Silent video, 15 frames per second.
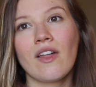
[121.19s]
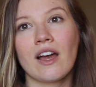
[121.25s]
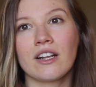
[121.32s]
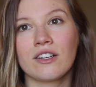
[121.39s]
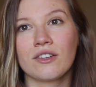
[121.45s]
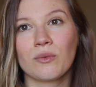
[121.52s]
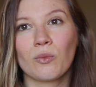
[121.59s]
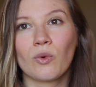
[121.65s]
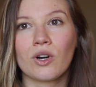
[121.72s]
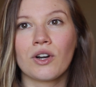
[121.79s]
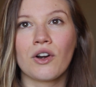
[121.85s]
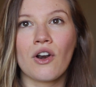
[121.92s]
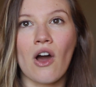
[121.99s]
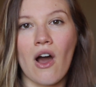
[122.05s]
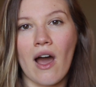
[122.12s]
that would
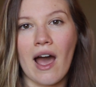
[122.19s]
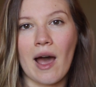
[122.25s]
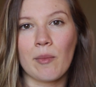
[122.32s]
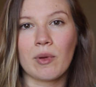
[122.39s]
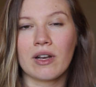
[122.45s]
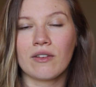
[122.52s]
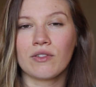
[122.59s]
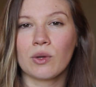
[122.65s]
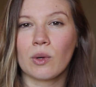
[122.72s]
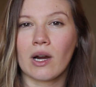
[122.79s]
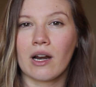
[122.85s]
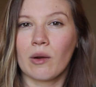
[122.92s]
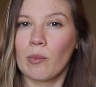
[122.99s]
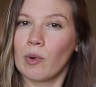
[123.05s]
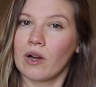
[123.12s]
not happen if you
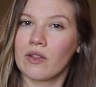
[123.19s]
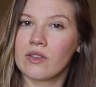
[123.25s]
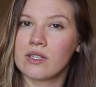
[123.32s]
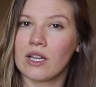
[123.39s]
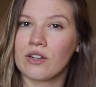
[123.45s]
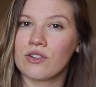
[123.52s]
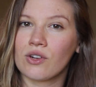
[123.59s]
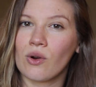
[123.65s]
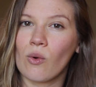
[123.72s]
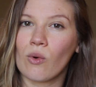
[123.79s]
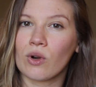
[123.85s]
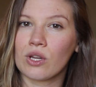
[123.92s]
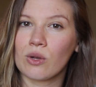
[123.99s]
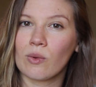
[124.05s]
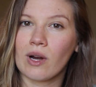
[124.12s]
were at a birth center
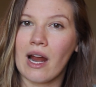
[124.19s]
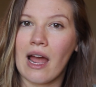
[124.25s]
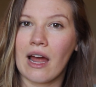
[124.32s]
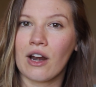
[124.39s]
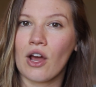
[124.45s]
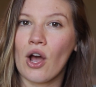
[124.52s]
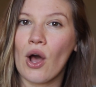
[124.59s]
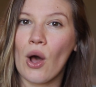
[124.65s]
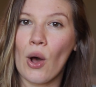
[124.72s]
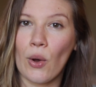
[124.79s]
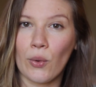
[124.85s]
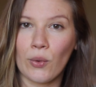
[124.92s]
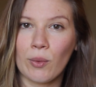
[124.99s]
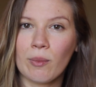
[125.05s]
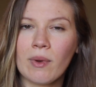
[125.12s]
or you were at
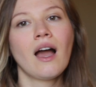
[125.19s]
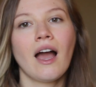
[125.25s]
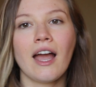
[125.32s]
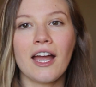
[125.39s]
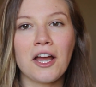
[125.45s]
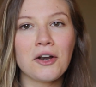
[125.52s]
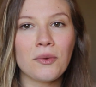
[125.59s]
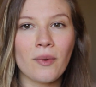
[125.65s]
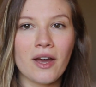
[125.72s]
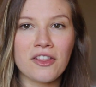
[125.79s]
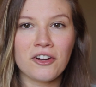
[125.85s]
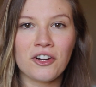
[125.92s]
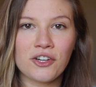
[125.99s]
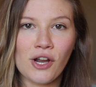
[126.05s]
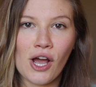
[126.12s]
home and
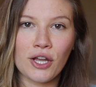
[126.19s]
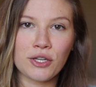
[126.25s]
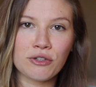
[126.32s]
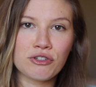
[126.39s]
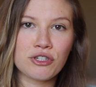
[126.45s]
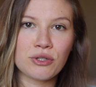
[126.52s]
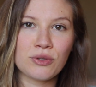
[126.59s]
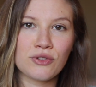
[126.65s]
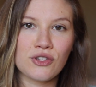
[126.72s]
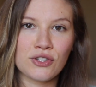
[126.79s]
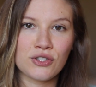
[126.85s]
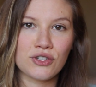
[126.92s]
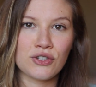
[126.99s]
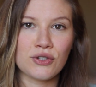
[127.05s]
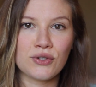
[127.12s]
whether or not you choose
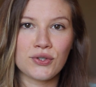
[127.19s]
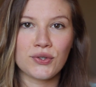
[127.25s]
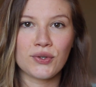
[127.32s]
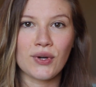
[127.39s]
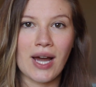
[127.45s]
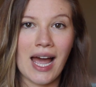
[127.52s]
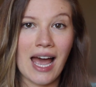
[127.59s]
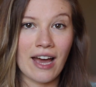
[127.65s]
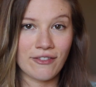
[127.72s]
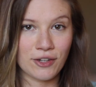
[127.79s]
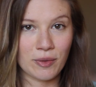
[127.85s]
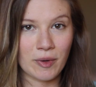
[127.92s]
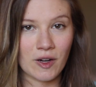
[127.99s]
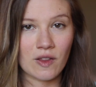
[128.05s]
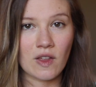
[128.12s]
to have
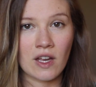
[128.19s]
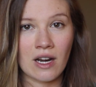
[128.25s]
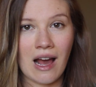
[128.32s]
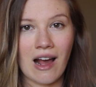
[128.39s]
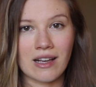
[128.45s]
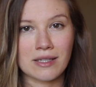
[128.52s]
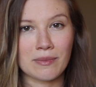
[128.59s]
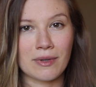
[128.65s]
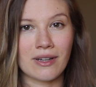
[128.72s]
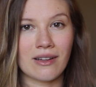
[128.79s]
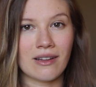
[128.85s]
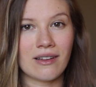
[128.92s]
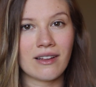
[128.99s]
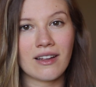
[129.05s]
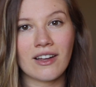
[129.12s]
your birth in a
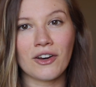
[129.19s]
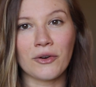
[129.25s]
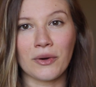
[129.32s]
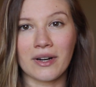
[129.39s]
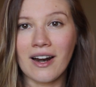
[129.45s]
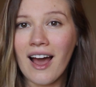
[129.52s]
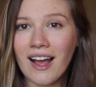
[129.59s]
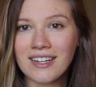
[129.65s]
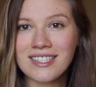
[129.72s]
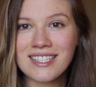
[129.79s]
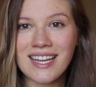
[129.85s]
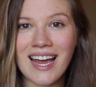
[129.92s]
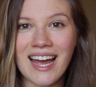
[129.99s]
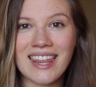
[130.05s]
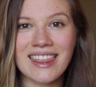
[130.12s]
hospital or
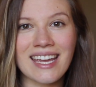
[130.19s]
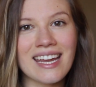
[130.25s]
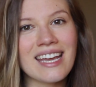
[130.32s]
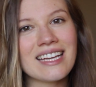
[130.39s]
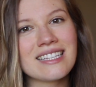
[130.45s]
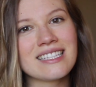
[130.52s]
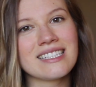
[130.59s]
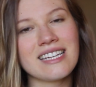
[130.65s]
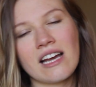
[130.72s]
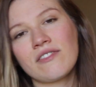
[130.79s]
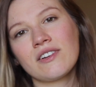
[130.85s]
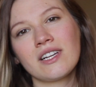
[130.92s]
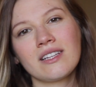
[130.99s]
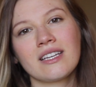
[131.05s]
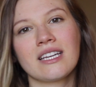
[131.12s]
not i think it's
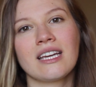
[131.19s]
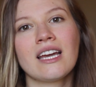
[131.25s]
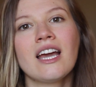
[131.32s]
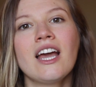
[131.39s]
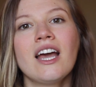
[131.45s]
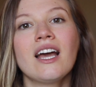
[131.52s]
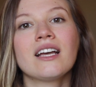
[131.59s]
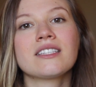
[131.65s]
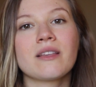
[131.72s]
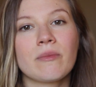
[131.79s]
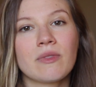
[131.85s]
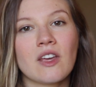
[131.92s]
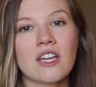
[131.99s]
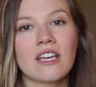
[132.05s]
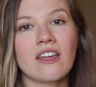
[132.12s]
definitely
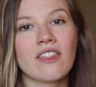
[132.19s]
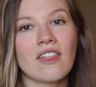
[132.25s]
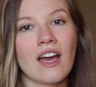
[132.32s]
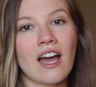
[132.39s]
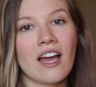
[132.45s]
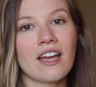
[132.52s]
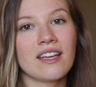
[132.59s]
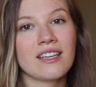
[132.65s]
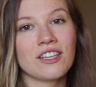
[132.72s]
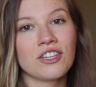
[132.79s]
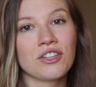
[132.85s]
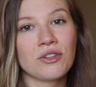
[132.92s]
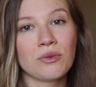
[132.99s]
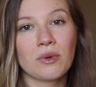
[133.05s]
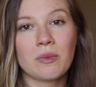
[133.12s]
something that
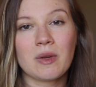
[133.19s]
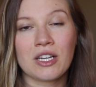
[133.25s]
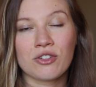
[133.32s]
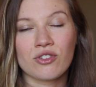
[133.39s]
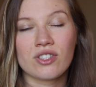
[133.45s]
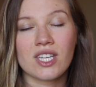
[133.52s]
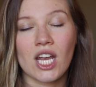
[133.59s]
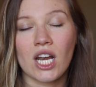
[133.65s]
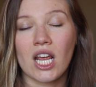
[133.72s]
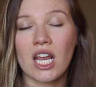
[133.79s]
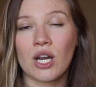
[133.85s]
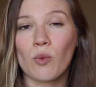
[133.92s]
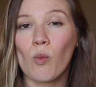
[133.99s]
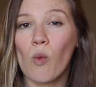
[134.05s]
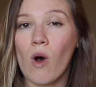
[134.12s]
you would be interested
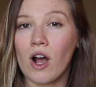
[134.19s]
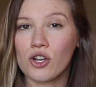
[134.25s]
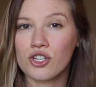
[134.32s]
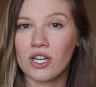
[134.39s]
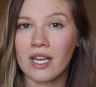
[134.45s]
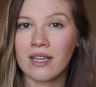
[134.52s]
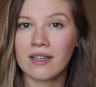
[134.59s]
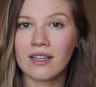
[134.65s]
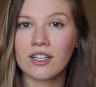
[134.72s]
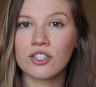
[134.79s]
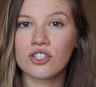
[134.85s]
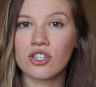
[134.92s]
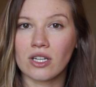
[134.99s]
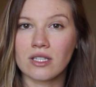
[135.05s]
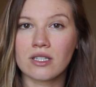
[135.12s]
in watching
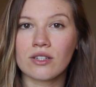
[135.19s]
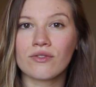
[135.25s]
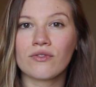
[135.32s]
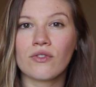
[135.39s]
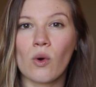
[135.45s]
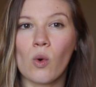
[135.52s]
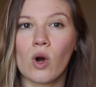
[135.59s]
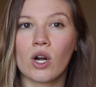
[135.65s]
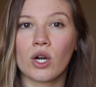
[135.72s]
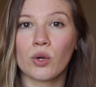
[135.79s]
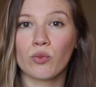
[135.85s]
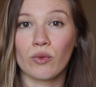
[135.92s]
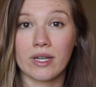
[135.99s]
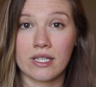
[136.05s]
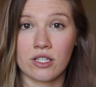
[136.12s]
just
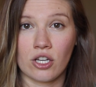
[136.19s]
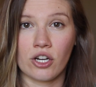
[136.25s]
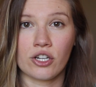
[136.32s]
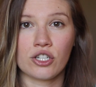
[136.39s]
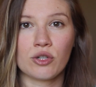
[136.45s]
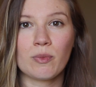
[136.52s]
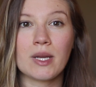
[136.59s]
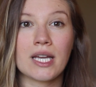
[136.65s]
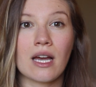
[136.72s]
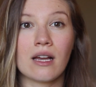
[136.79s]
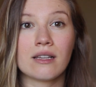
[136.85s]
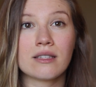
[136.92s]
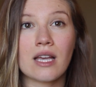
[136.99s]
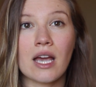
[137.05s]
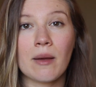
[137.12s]
for research
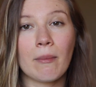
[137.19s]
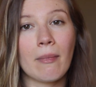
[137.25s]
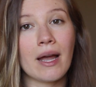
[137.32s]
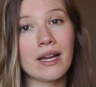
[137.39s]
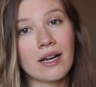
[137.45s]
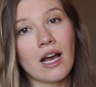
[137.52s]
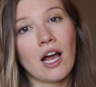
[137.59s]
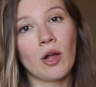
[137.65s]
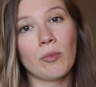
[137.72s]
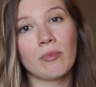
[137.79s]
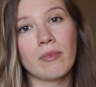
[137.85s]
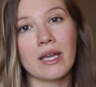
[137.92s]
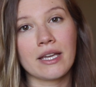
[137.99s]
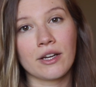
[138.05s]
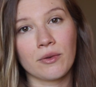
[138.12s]
because it might
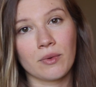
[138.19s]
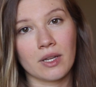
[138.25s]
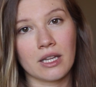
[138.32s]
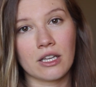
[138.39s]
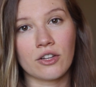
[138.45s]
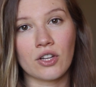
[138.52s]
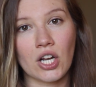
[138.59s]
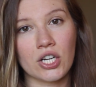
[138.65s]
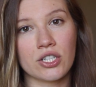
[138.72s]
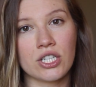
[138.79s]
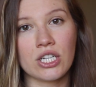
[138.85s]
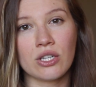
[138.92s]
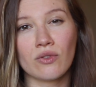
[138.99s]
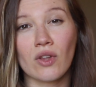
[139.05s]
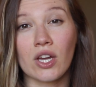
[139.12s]
help make it really clear
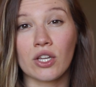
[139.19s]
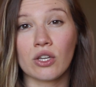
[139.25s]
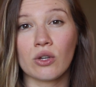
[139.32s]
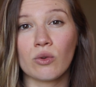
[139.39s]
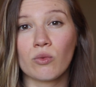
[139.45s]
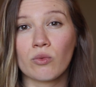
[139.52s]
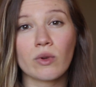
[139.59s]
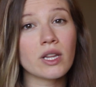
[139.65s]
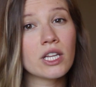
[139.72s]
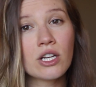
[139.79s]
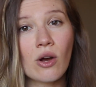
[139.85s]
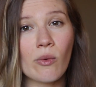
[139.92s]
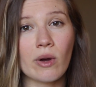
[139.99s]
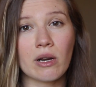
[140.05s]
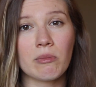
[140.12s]
to you that you really
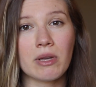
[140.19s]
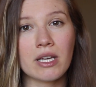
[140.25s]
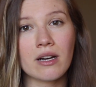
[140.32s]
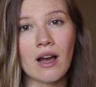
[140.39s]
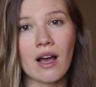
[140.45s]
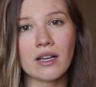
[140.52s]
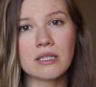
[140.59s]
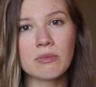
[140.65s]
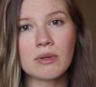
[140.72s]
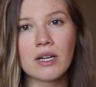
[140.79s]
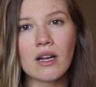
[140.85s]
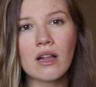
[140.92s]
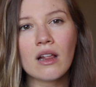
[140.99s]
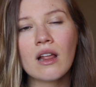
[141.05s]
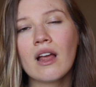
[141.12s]
don't want to be in a
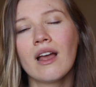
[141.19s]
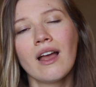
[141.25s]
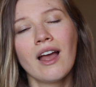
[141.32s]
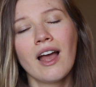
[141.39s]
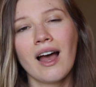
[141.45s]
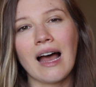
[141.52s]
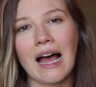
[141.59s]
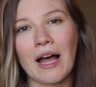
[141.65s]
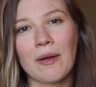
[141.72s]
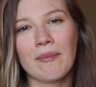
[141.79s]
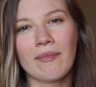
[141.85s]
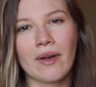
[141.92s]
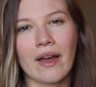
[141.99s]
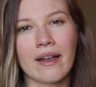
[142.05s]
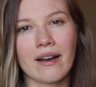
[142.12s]
hospital.
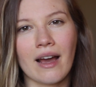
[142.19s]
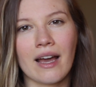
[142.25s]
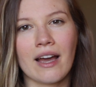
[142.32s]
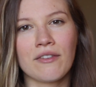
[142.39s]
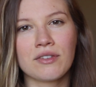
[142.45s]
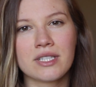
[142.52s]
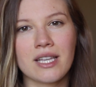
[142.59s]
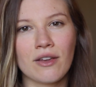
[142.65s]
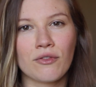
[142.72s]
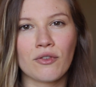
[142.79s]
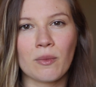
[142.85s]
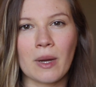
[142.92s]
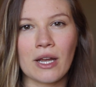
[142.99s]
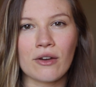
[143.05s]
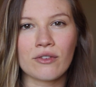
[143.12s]
Um, but I have to say,
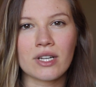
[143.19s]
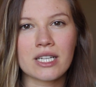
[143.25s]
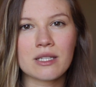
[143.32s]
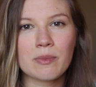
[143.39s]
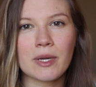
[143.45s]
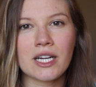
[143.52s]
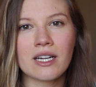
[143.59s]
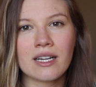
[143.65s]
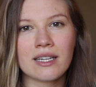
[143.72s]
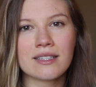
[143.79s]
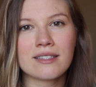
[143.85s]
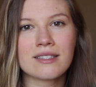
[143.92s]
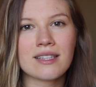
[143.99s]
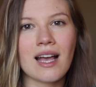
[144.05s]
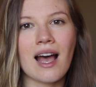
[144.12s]
from my own
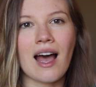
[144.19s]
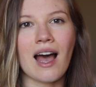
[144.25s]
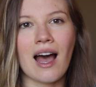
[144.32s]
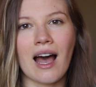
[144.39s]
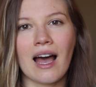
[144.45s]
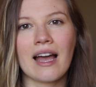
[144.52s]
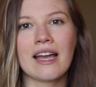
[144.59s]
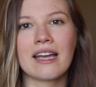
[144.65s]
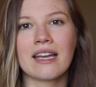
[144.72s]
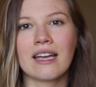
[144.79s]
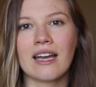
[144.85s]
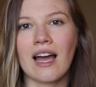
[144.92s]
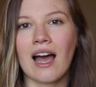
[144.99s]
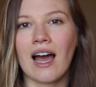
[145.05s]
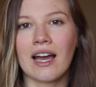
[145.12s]
experience,
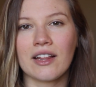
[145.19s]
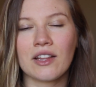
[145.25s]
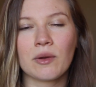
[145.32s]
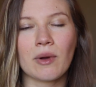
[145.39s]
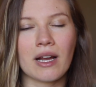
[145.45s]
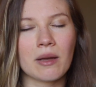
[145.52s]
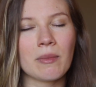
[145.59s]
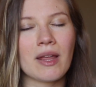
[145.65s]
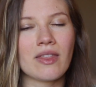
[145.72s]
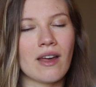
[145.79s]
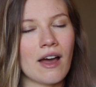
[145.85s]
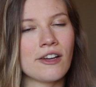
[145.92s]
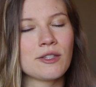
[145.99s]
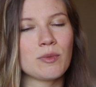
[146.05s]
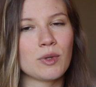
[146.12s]
I highly recommend
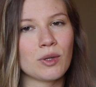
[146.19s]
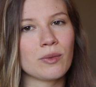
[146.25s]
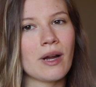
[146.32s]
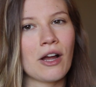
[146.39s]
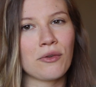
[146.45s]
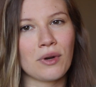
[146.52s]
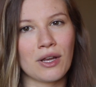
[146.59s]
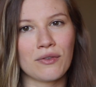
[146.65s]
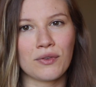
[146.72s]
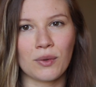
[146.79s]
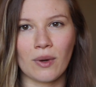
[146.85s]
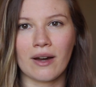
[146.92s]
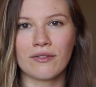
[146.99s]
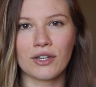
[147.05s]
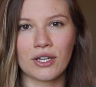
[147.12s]
the hospital route if
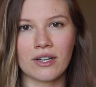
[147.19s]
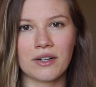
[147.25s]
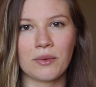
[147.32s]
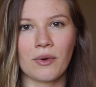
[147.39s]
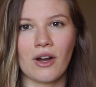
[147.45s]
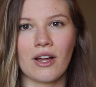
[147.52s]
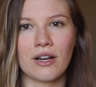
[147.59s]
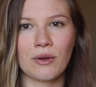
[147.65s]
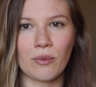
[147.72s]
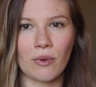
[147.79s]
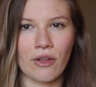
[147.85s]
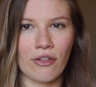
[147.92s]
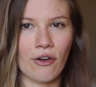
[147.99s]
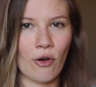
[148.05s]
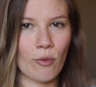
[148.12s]
you have a good one
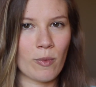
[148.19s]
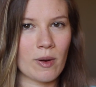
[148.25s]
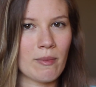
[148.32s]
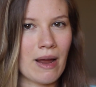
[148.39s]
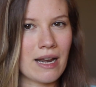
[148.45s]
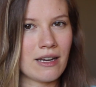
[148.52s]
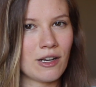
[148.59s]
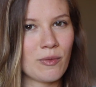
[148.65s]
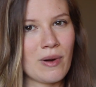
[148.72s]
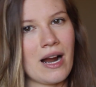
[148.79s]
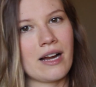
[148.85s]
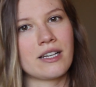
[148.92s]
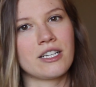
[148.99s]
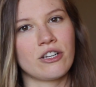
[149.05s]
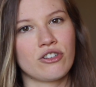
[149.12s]
with open minded
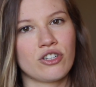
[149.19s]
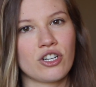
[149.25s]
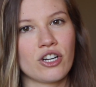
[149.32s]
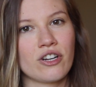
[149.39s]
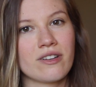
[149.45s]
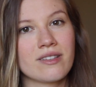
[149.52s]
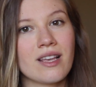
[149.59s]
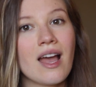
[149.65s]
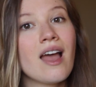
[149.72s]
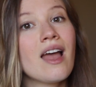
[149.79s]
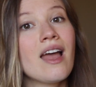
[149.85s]
practitioners